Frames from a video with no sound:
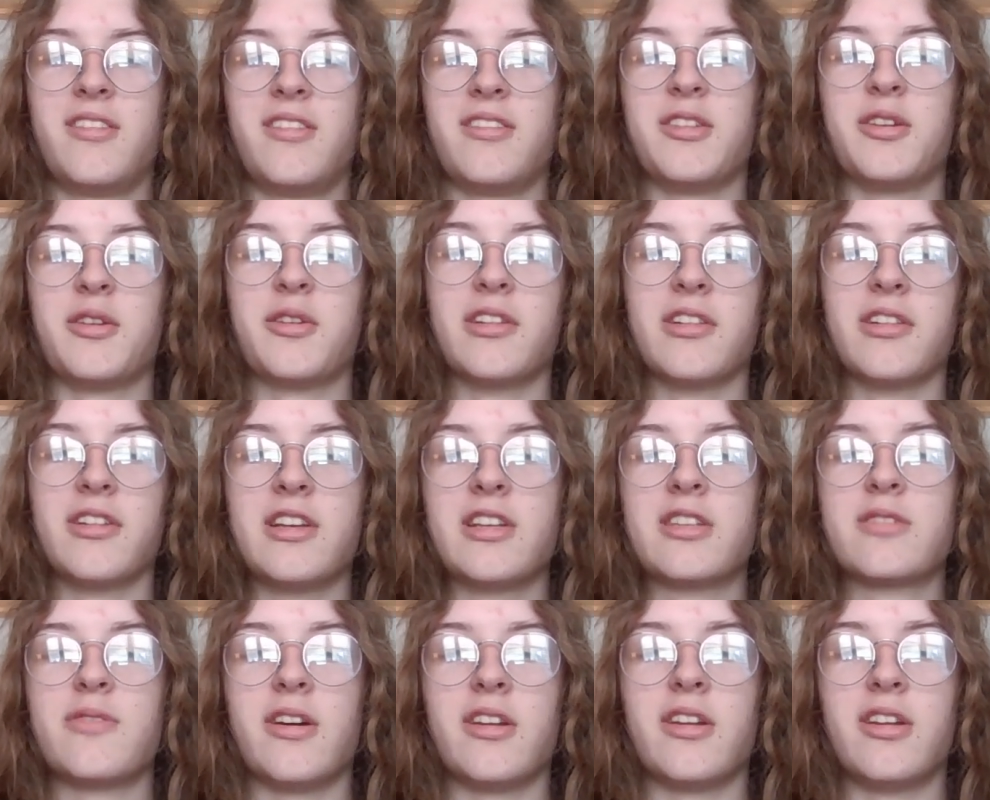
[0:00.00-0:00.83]
then you can at
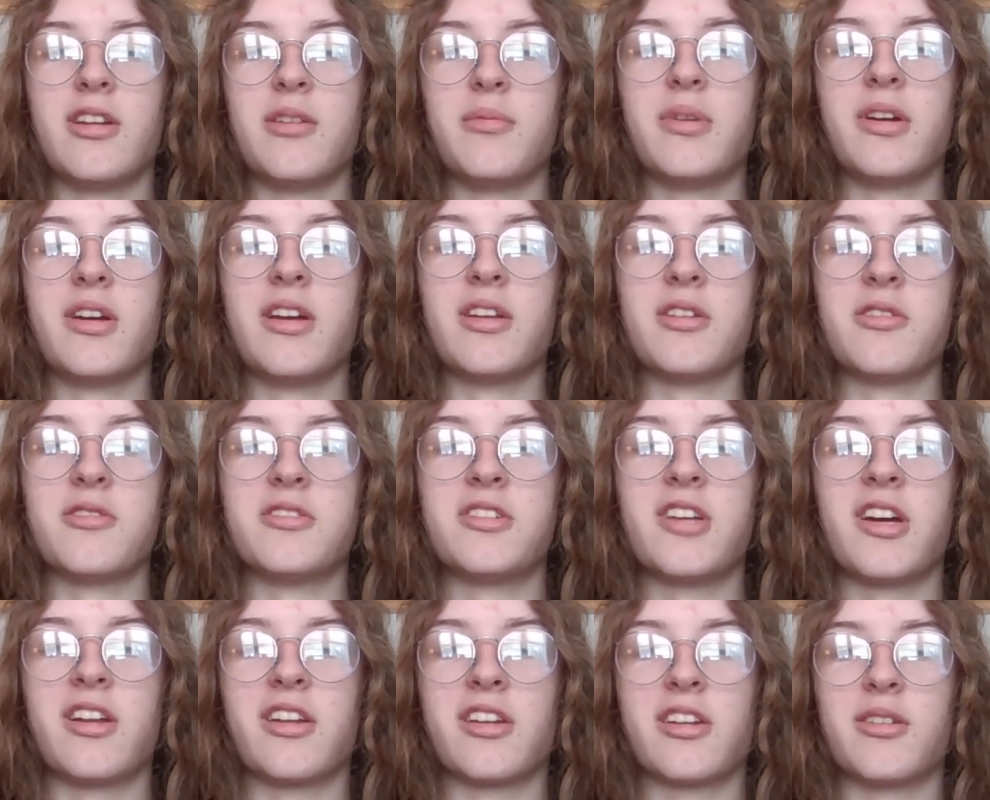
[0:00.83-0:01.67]
least find it a bit
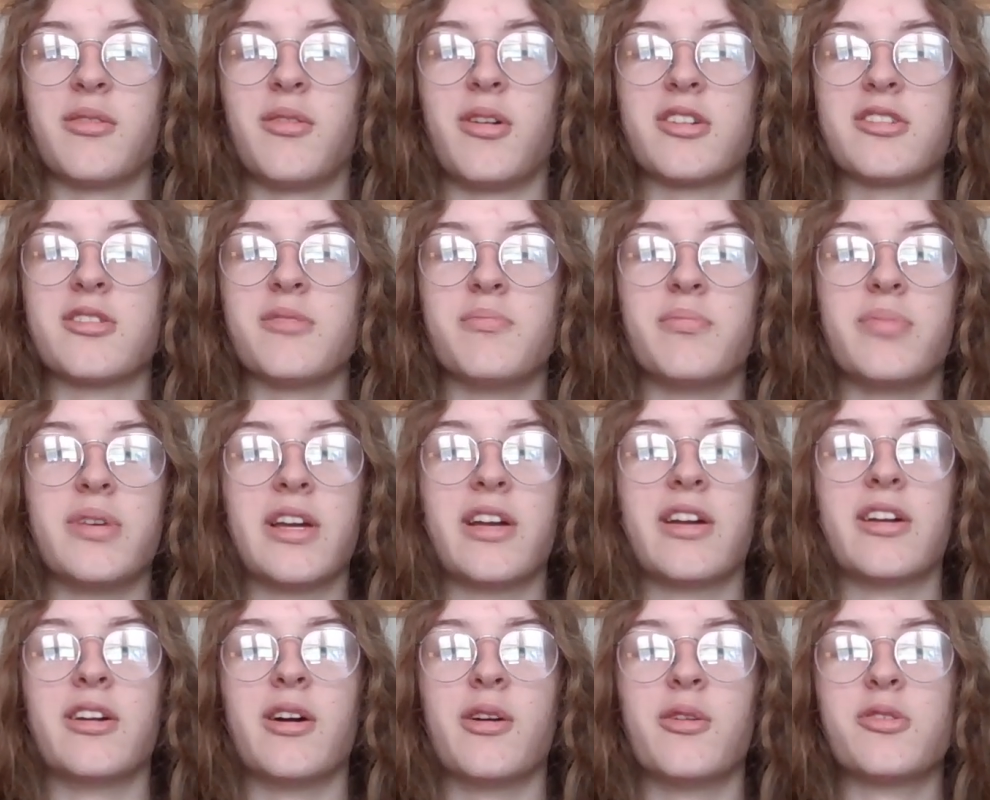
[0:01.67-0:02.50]
entertaining to watch a
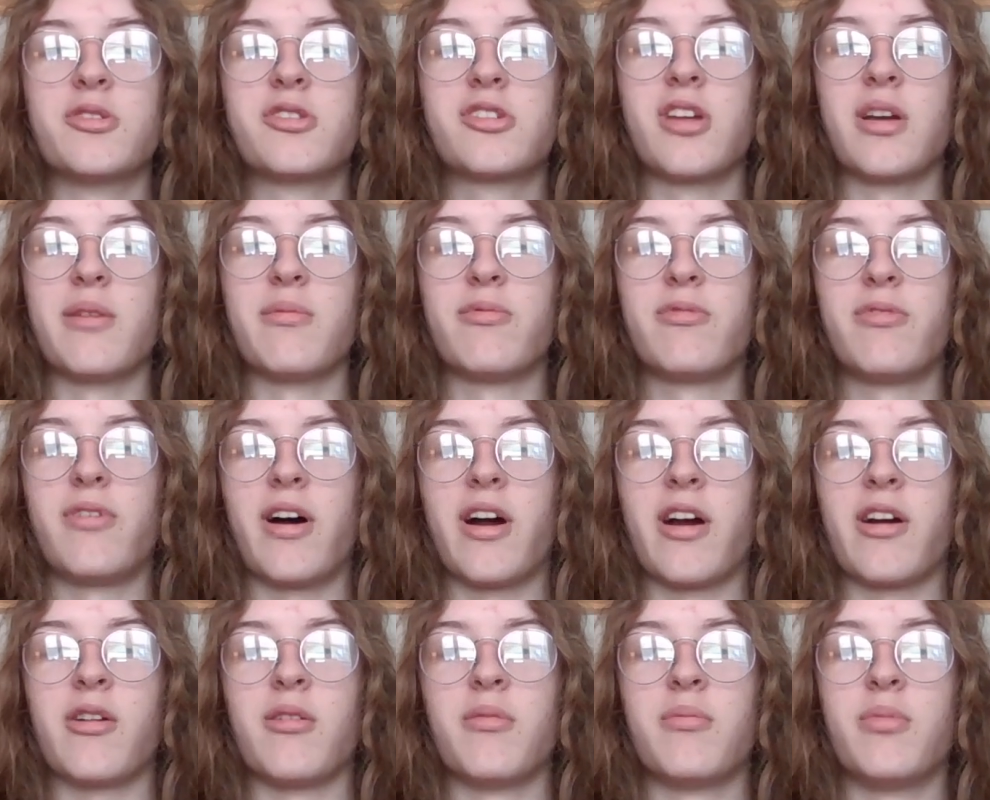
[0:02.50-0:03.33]
big goat-shaped
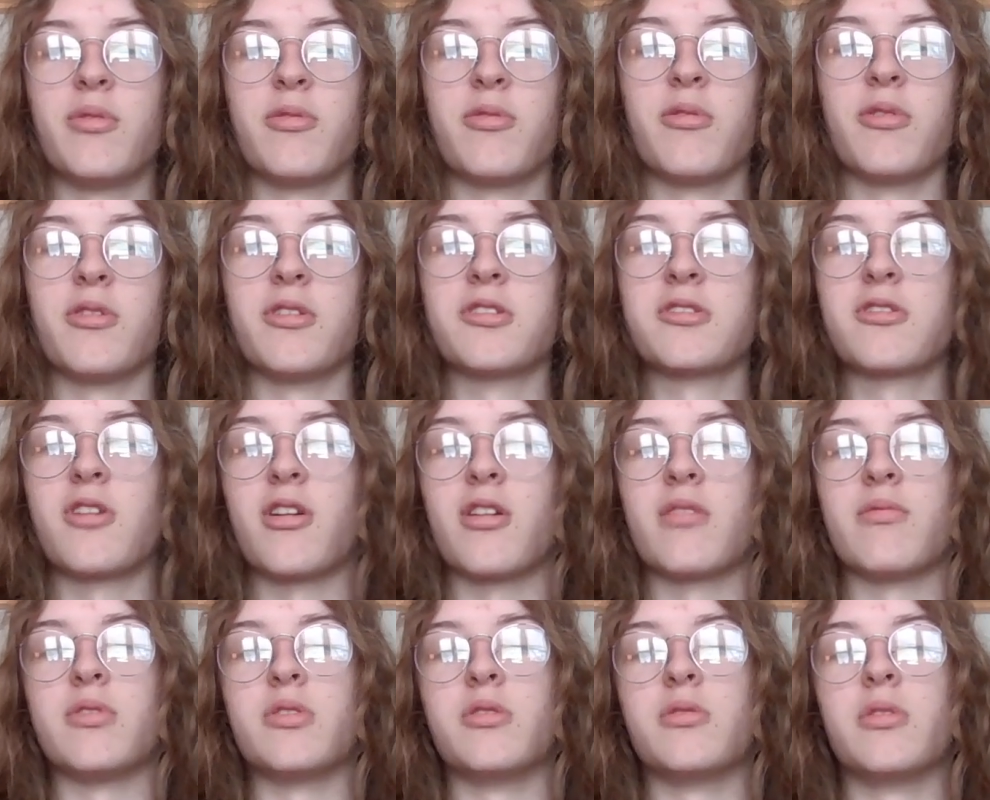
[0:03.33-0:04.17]
fire before the
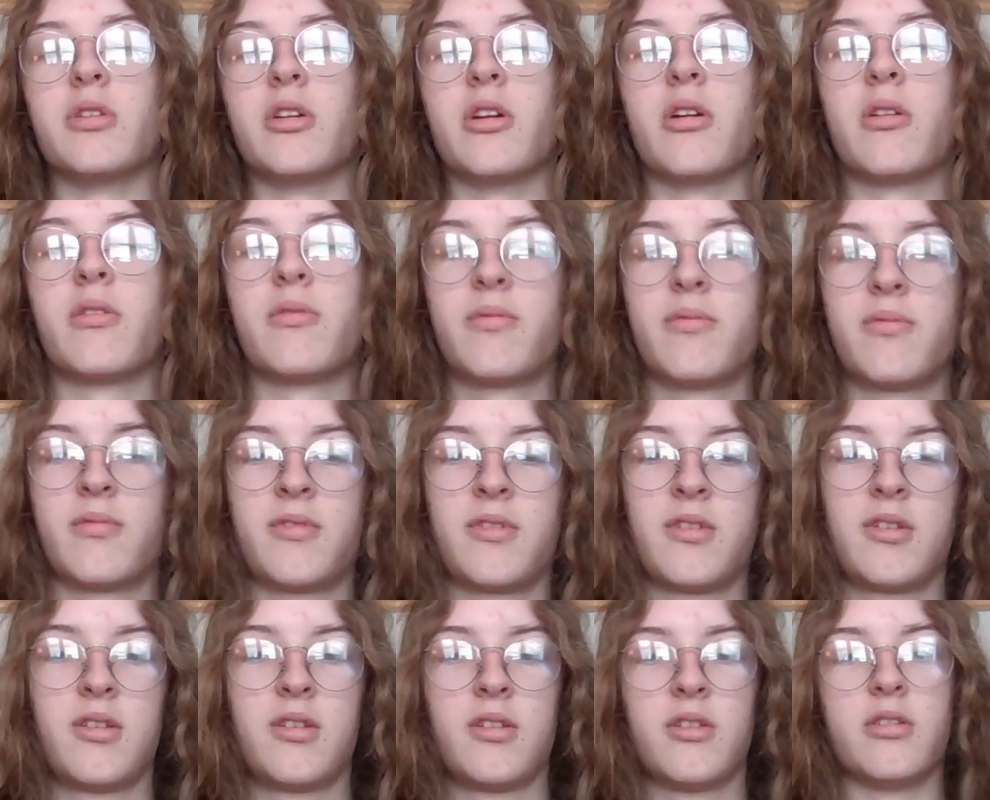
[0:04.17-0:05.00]
start of a new year.
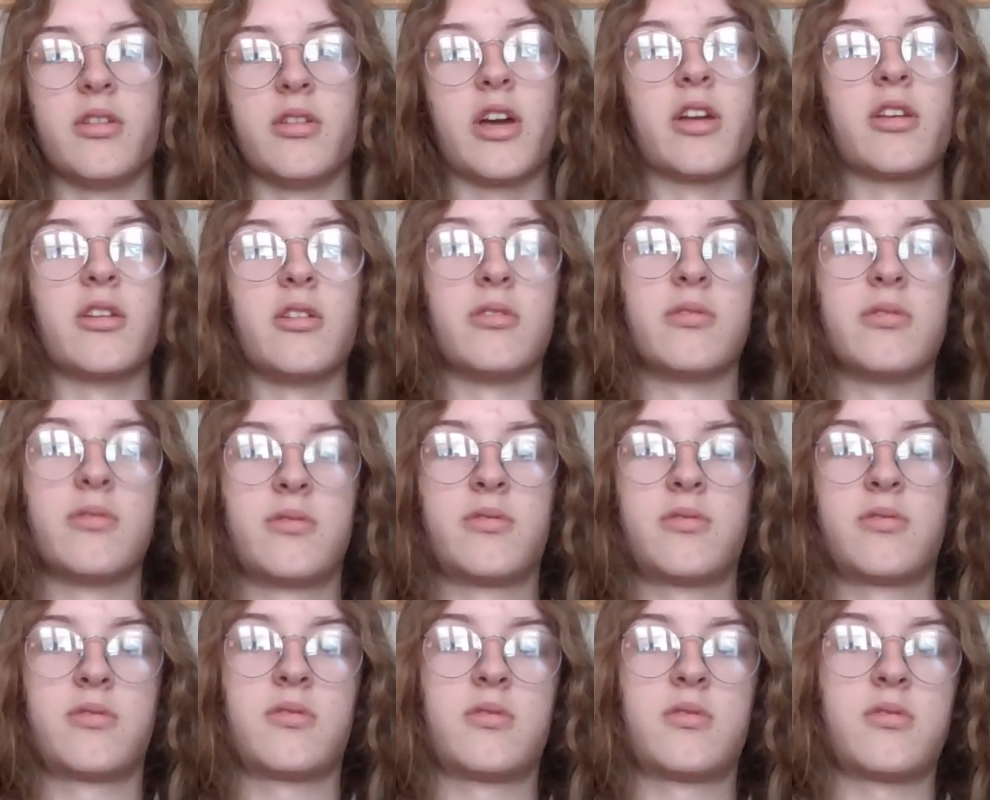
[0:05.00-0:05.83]
Thank you.
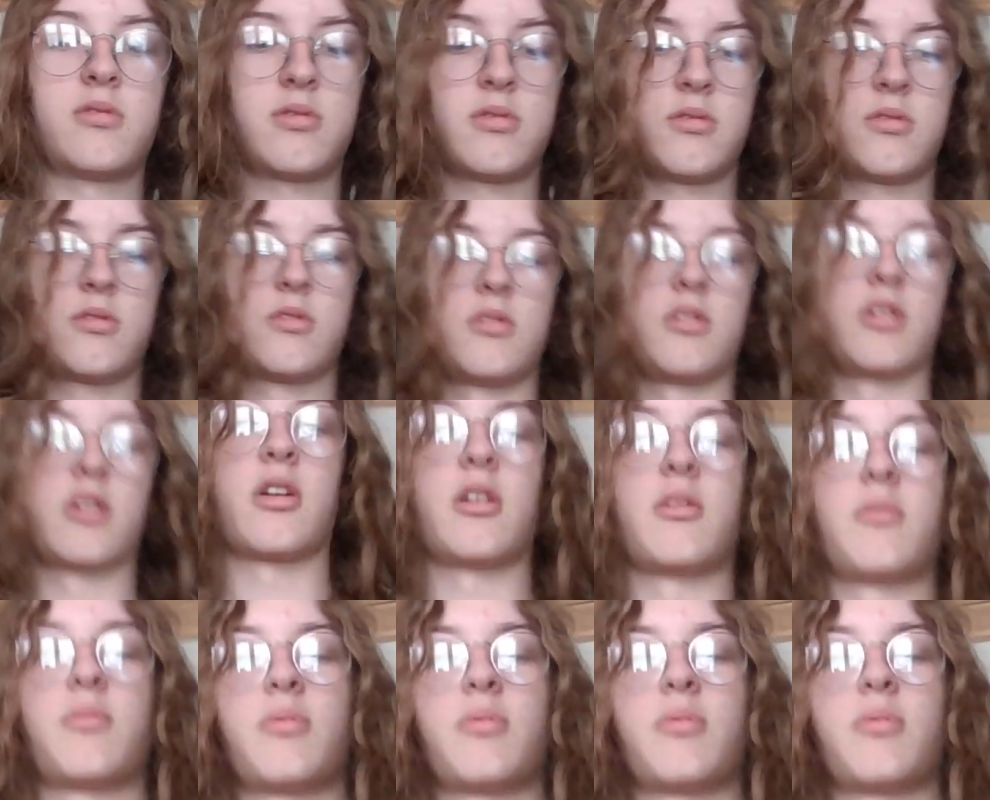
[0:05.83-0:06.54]
I got